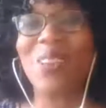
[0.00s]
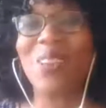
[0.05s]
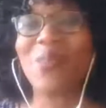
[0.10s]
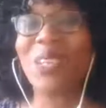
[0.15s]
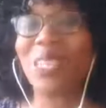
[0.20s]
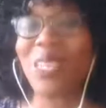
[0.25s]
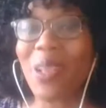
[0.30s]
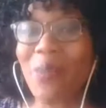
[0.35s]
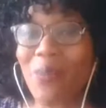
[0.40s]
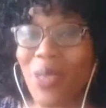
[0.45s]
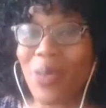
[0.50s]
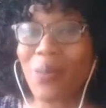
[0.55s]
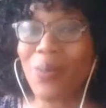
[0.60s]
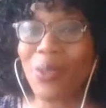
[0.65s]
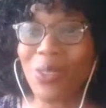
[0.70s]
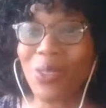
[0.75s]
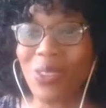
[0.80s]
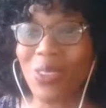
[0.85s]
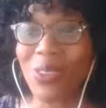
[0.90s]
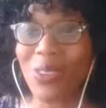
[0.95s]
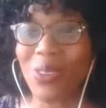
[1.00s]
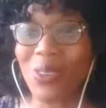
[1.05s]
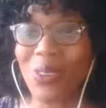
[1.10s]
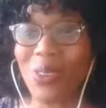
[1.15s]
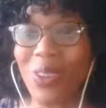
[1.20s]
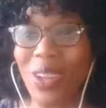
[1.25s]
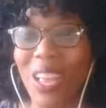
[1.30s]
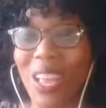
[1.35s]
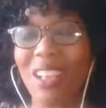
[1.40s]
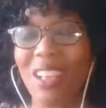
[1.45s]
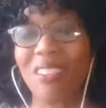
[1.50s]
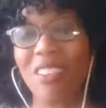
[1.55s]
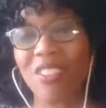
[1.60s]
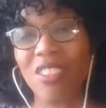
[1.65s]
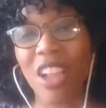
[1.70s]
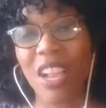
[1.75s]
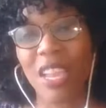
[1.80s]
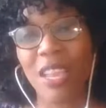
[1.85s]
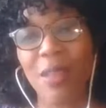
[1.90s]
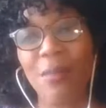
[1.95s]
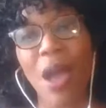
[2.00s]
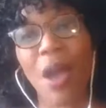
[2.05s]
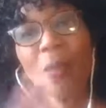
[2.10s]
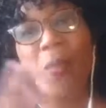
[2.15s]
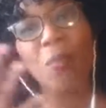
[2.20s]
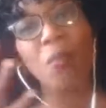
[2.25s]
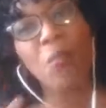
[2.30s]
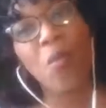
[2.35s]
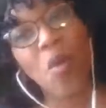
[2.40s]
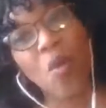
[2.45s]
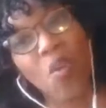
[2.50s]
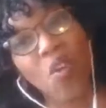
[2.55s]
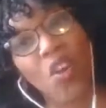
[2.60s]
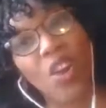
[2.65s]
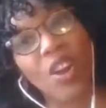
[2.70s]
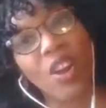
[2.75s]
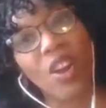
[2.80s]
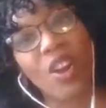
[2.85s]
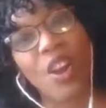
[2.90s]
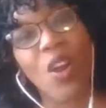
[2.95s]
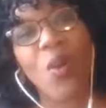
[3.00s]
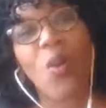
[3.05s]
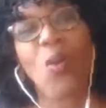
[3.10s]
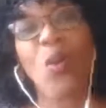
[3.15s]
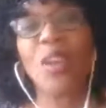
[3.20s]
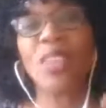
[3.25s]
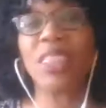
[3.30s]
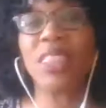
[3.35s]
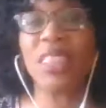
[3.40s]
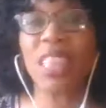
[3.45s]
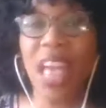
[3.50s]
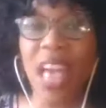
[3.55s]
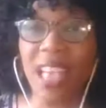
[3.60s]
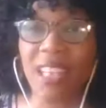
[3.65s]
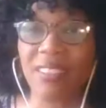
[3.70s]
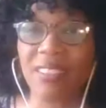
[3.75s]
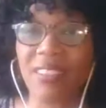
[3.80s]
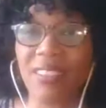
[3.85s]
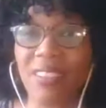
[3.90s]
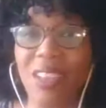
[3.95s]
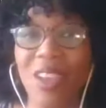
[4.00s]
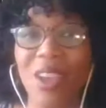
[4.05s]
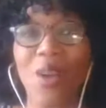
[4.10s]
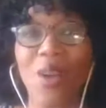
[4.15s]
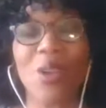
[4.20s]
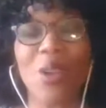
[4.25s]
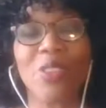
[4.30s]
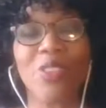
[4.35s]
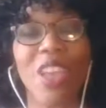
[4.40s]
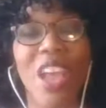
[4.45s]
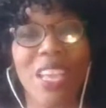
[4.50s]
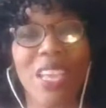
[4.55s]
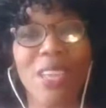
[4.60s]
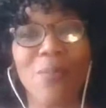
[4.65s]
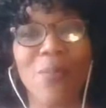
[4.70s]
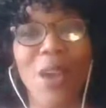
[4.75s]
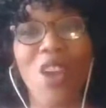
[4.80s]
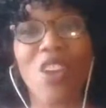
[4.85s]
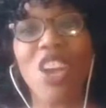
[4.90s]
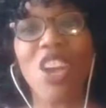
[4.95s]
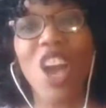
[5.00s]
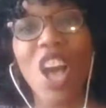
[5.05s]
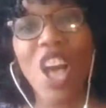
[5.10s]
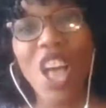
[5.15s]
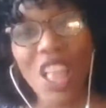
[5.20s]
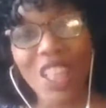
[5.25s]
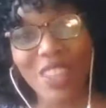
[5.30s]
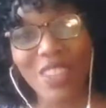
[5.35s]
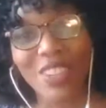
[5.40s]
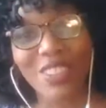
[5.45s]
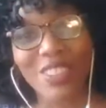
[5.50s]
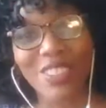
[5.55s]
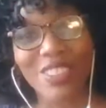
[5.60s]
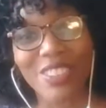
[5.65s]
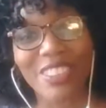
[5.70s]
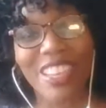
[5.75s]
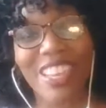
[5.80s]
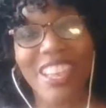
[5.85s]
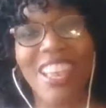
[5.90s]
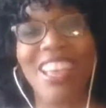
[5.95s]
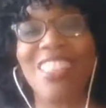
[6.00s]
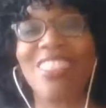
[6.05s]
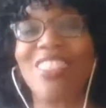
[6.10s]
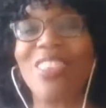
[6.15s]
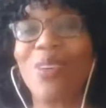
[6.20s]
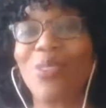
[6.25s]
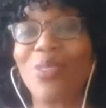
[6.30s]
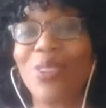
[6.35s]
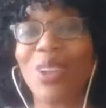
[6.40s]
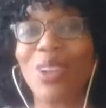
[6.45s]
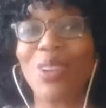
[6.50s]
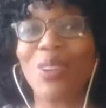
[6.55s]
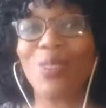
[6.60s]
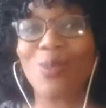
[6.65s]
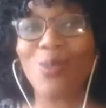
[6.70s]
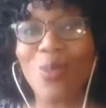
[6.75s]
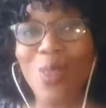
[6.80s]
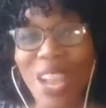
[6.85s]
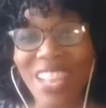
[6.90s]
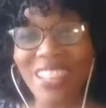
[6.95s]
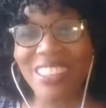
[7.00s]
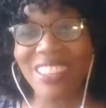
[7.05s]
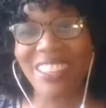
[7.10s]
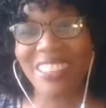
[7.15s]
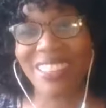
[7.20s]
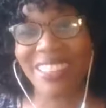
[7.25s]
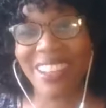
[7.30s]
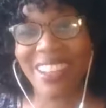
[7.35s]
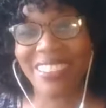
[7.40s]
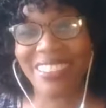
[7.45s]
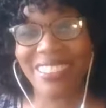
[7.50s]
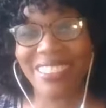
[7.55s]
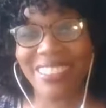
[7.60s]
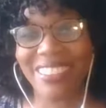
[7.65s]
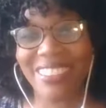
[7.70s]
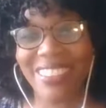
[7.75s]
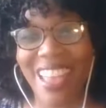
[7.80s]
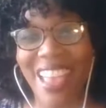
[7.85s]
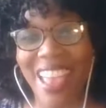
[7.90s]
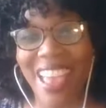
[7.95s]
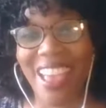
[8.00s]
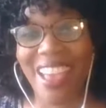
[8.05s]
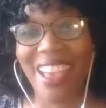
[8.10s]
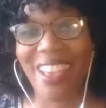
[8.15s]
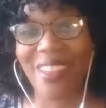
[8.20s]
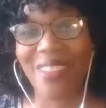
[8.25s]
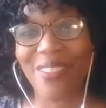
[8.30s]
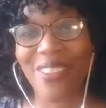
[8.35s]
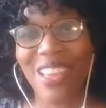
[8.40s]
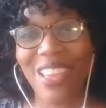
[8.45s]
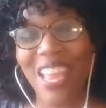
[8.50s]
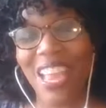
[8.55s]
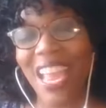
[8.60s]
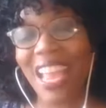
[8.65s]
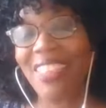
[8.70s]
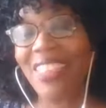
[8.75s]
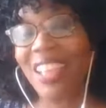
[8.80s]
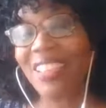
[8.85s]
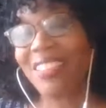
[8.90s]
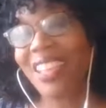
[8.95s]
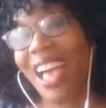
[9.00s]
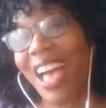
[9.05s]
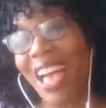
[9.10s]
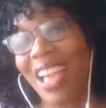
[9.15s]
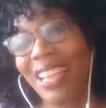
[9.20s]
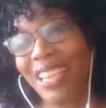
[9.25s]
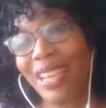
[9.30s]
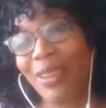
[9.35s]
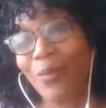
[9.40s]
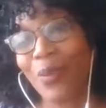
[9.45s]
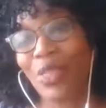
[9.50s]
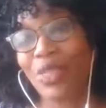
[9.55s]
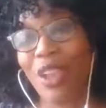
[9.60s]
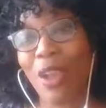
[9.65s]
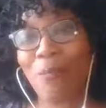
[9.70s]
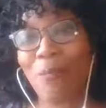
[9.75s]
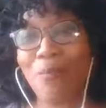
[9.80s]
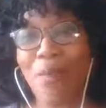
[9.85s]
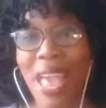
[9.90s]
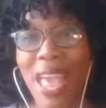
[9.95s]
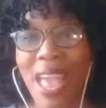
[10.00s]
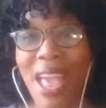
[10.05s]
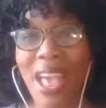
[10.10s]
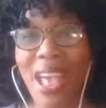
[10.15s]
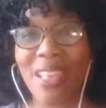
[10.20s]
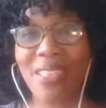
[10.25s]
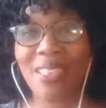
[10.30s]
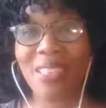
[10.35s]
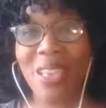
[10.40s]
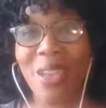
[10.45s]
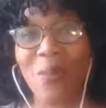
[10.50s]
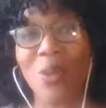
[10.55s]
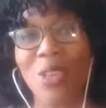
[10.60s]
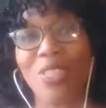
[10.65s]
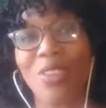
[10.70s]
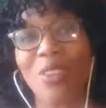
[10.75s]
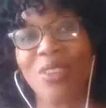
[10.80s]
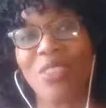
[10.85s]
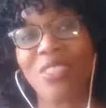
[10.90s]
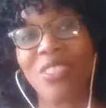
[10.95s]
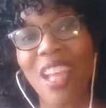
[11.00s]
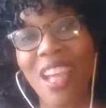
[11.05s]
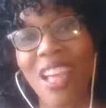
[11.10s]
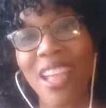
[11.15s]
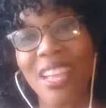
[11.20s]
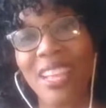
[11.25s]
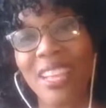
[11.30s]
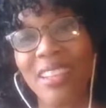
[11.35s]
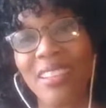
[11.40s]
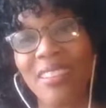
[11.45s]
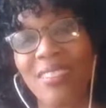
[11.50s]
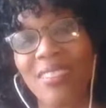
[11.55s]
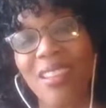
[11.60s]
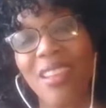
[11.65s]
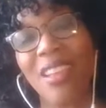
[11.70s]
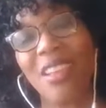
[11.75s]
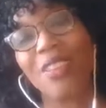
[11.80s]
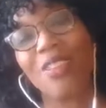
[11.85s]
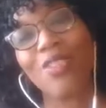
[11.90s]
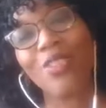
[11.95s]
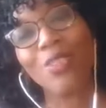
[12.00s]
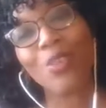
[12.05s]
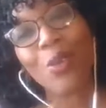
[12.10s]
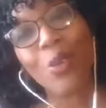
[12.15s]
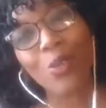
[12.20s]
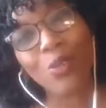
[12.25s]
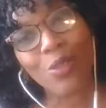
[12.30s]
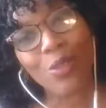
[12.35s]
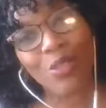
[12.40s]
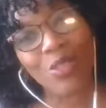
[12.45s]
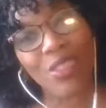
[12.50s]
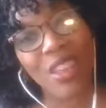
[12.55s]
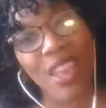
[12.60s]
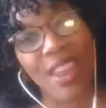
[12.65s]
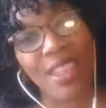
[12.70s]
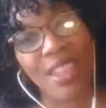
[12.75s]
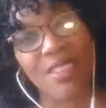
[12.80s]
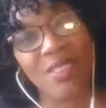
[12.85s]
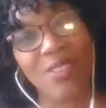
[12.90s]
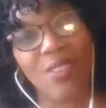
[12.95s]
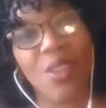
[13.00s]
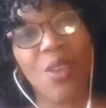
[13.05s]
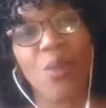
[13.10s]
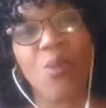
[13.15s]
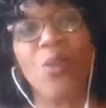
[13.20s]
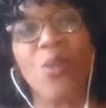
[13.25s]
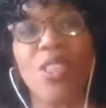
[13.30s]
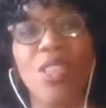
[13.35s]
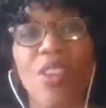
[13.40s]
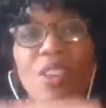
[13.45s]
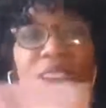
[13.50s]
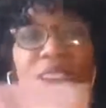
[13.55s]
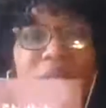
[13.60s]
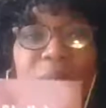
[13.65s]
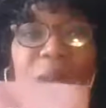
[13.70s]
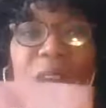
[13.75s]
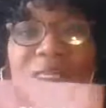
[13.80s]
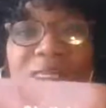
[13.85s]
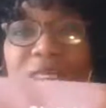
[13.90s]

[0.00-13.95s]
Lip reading: but some people do. So talking about more or less, or talking about colors. Those are great discussions to have. And they tie in with our math, with our science, social studies, with learning about